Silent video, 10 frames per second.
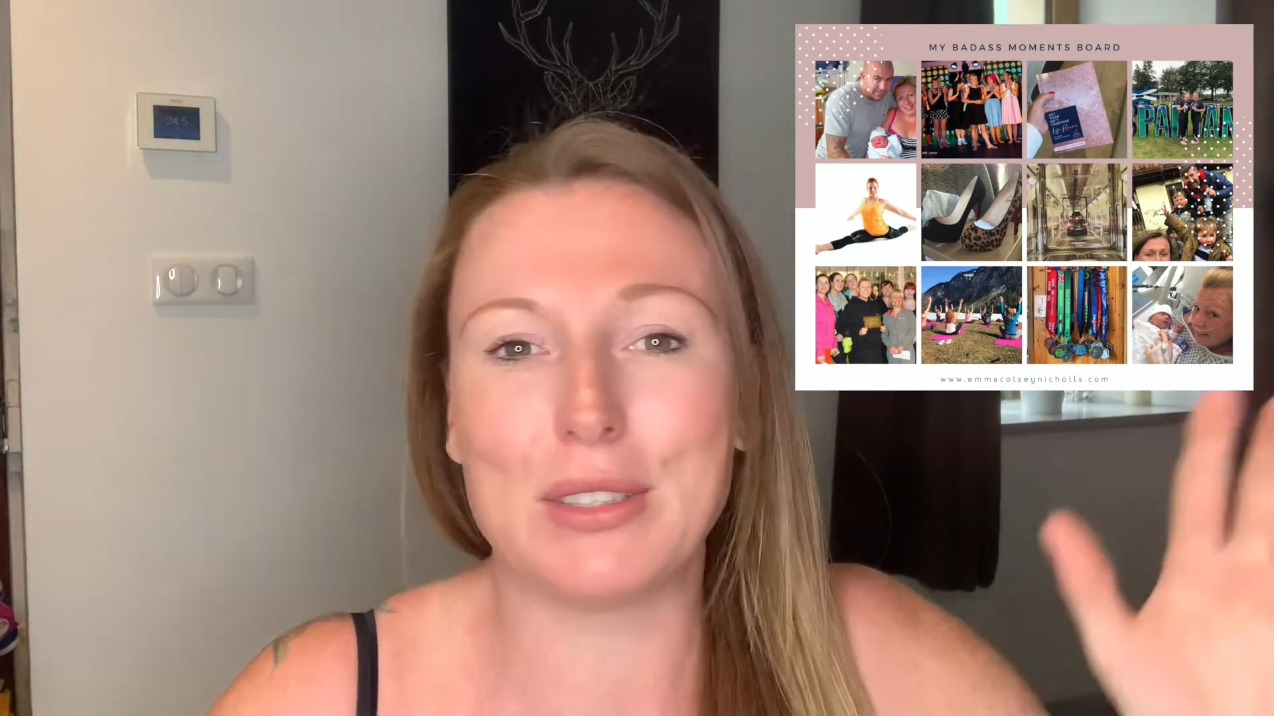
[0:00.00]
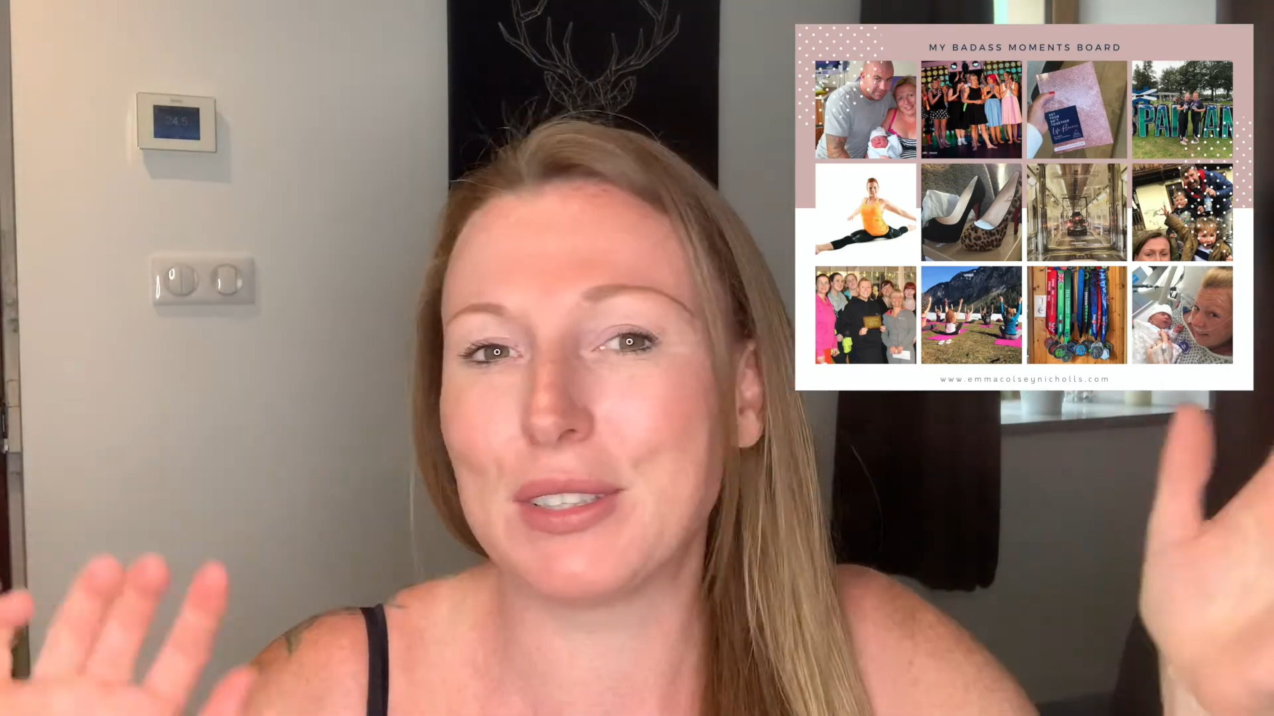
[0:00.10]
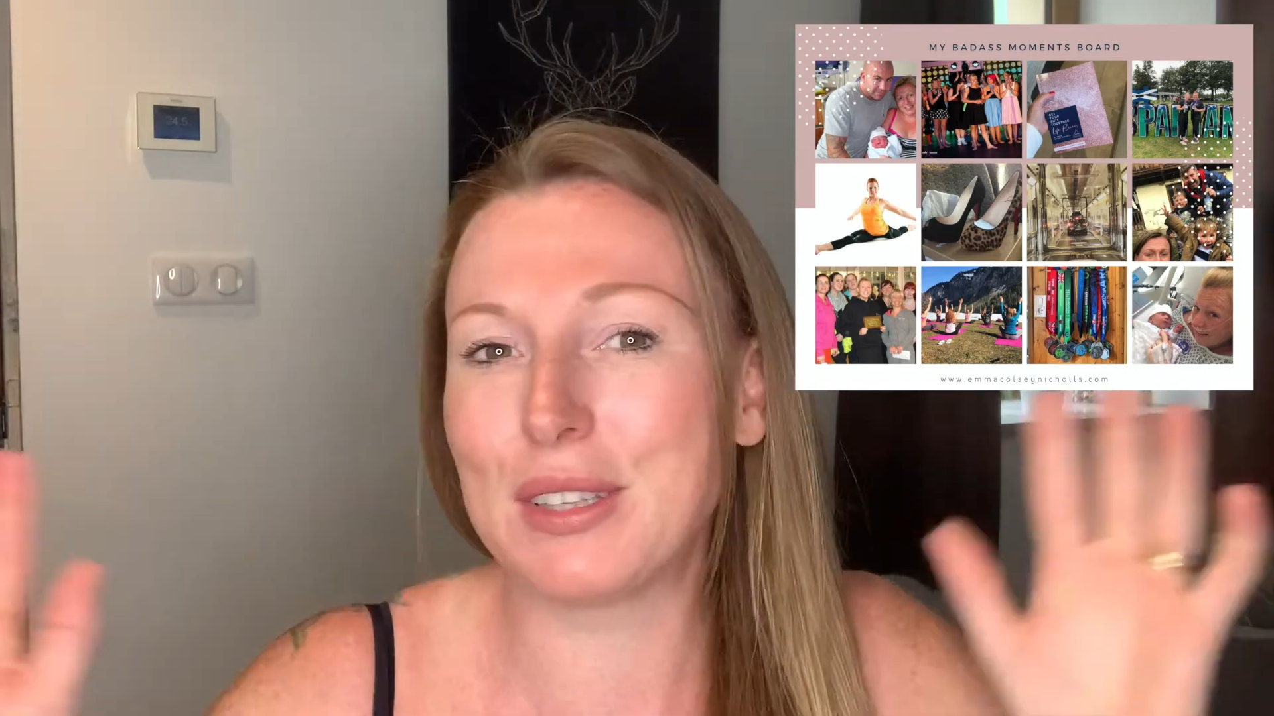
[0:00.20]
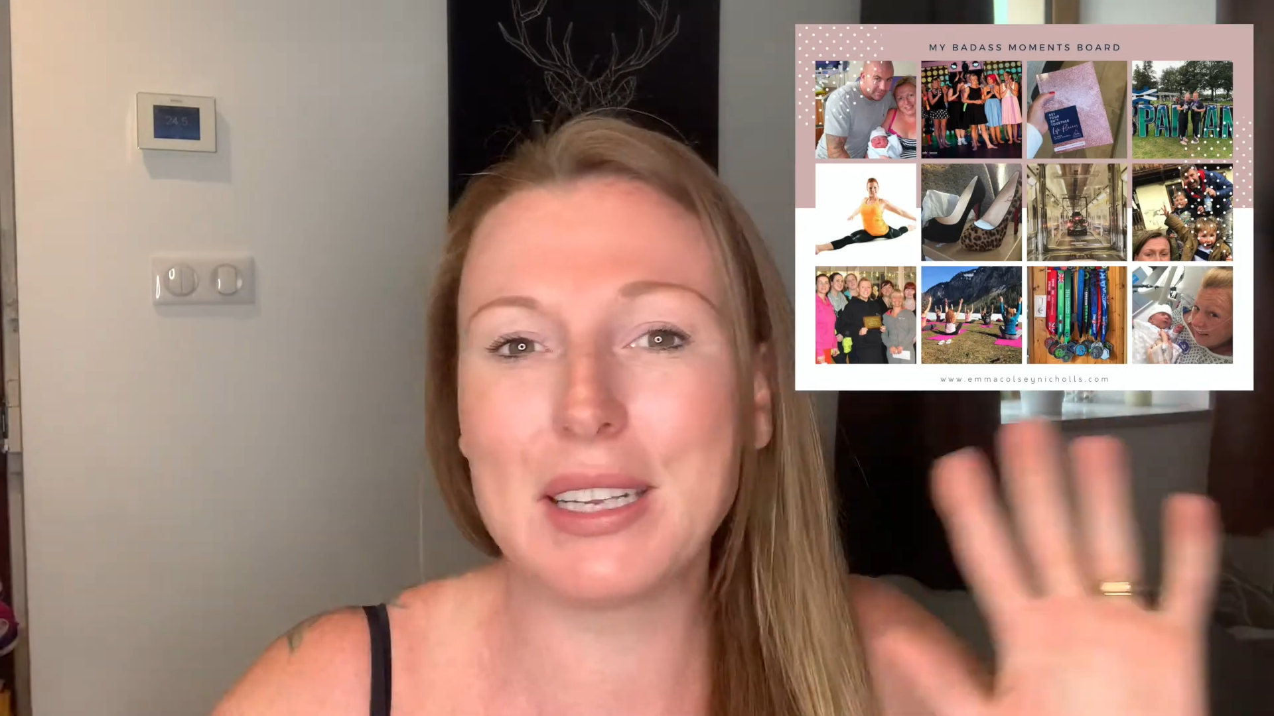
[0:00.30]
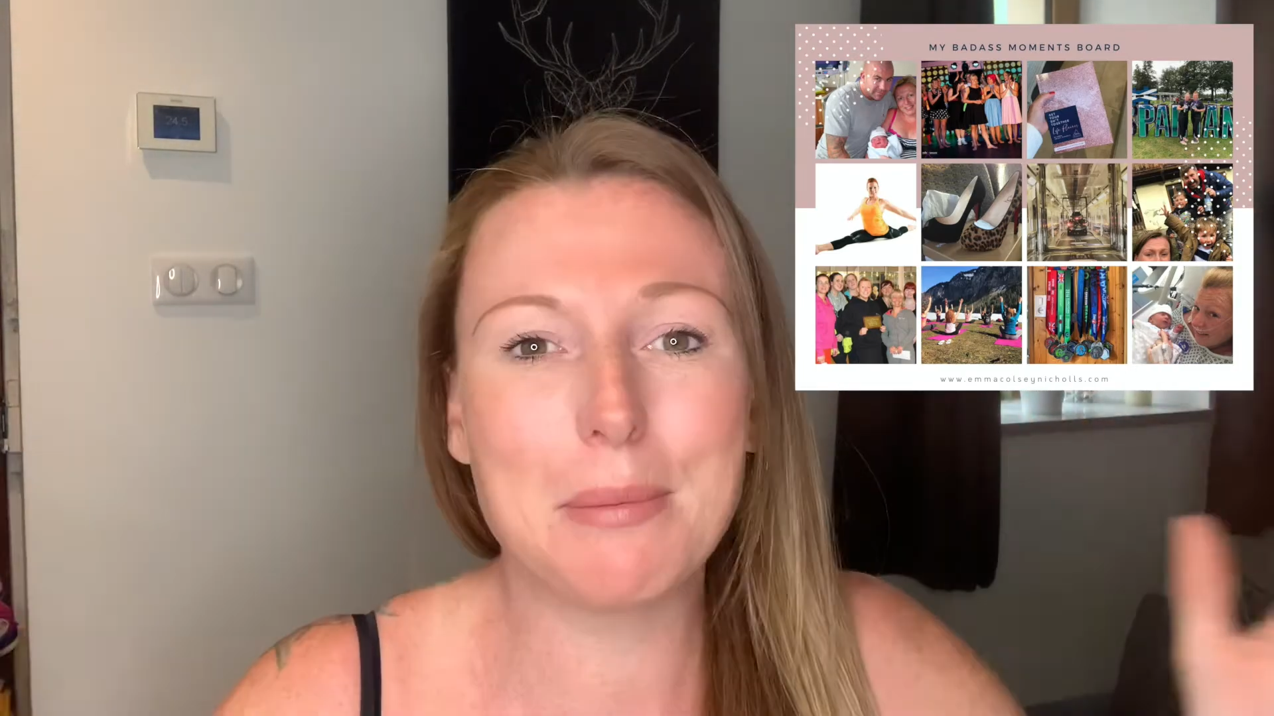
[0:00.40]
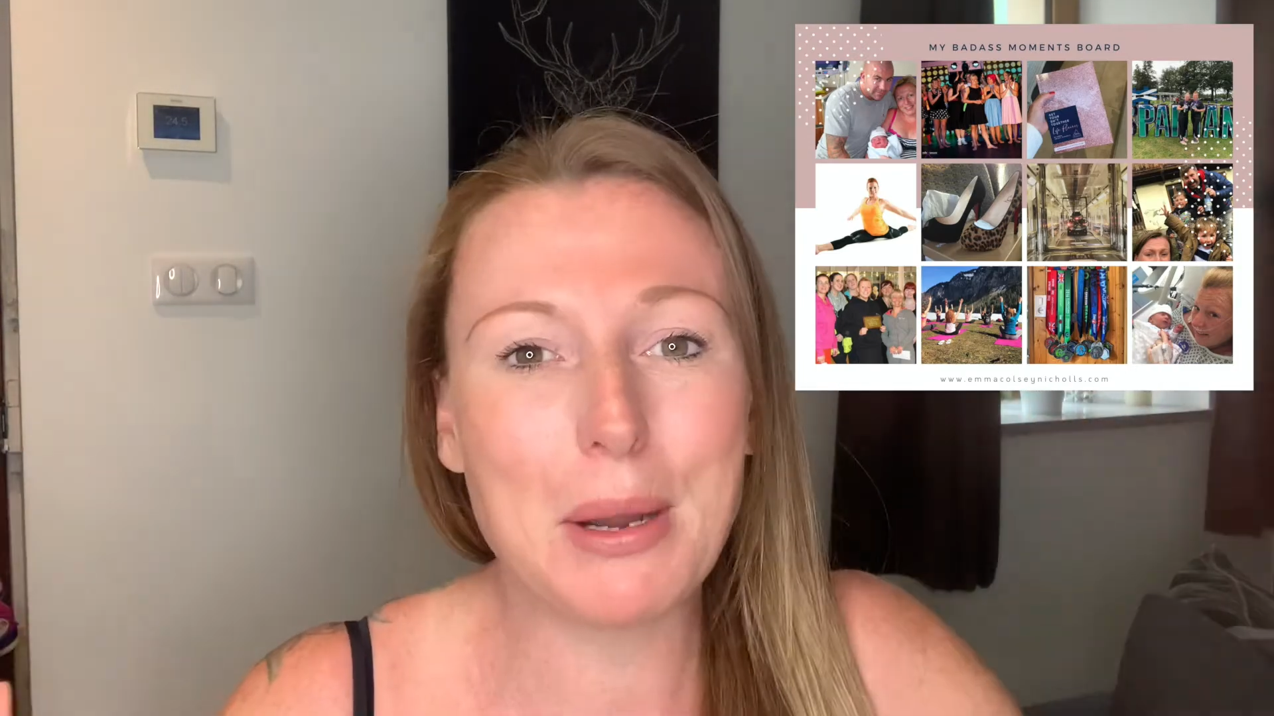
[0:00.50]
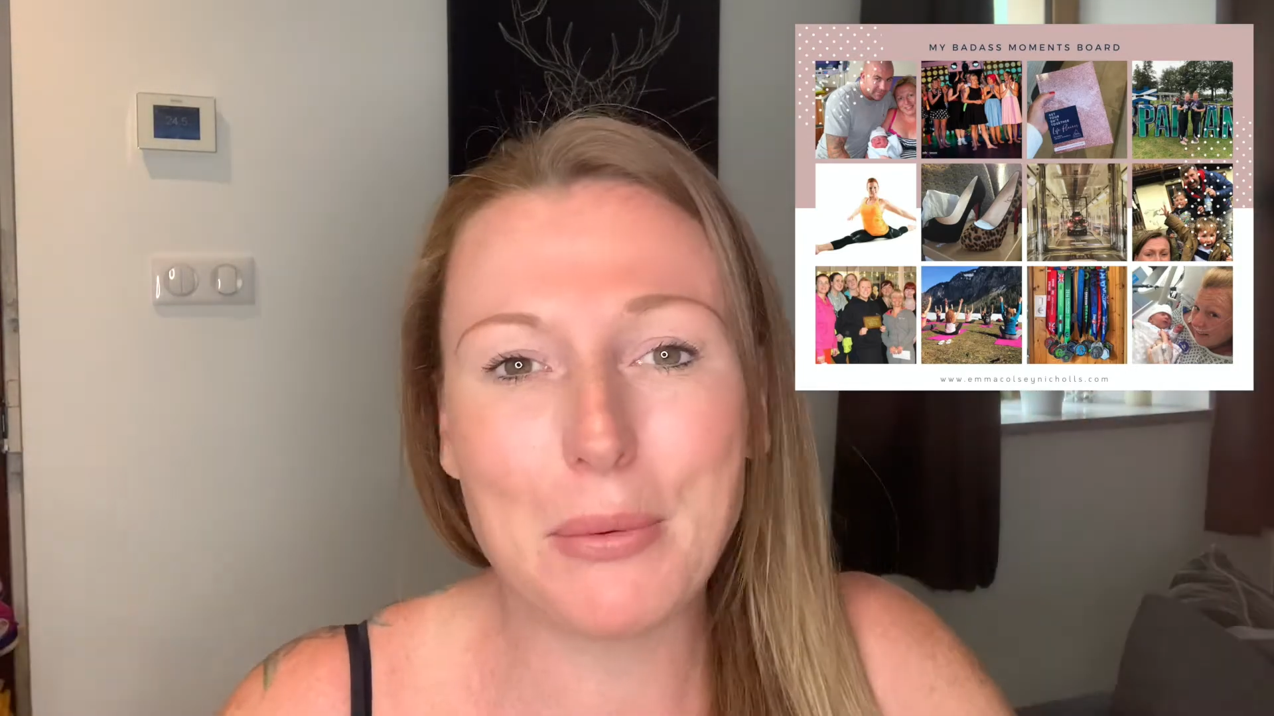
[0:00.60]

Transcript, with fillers: So think about